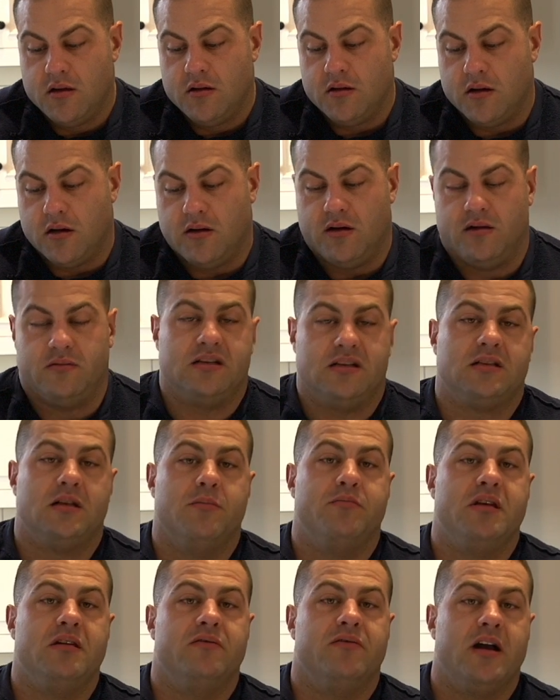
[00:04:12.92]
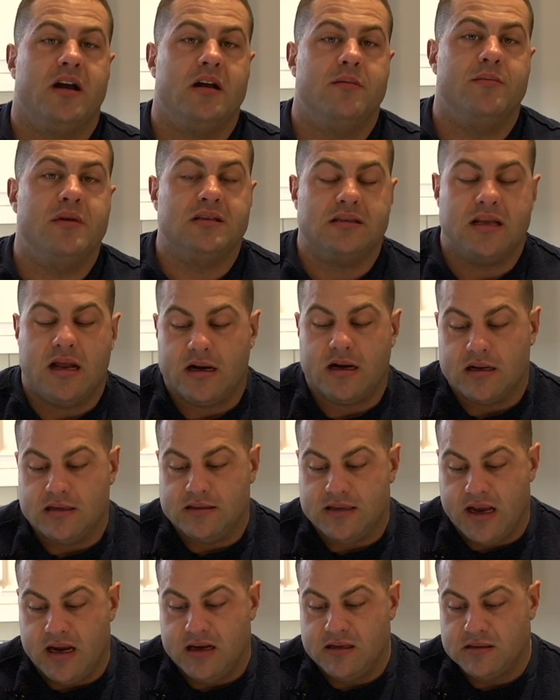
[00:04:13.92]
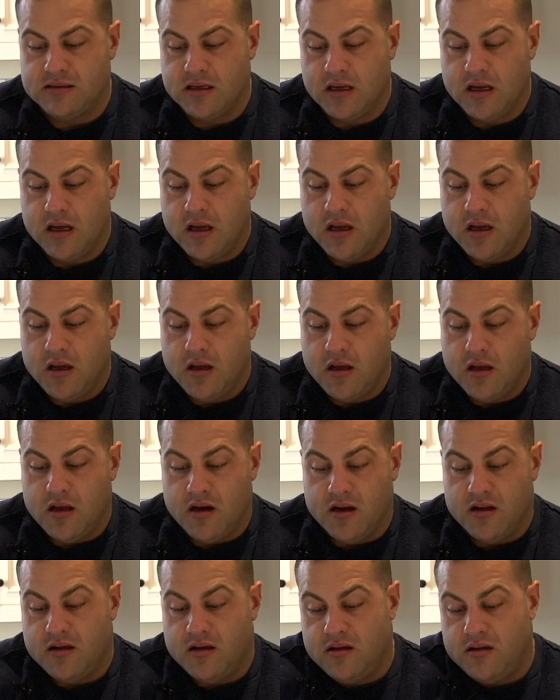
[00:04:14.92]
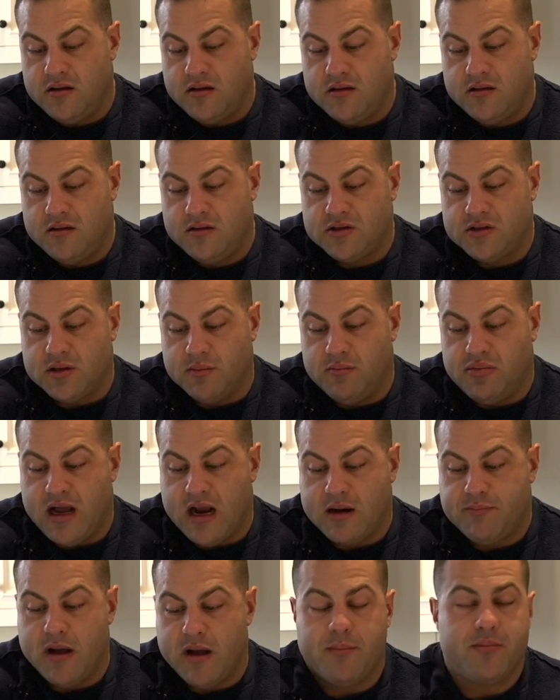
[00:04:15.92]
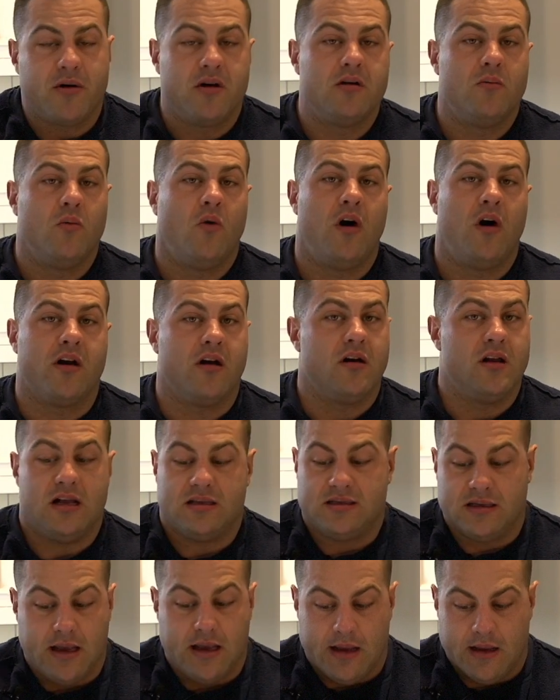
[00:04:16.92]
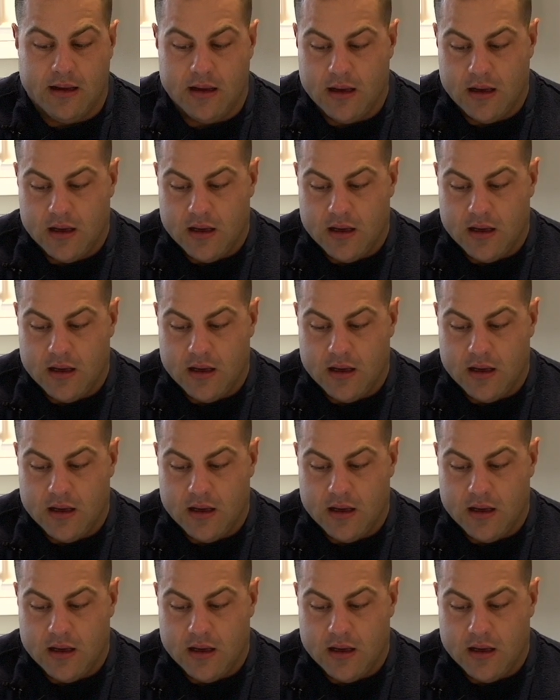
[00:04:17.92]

you know, and it lists the B vitamins that it contains. And there's some black pepper and water, that's it.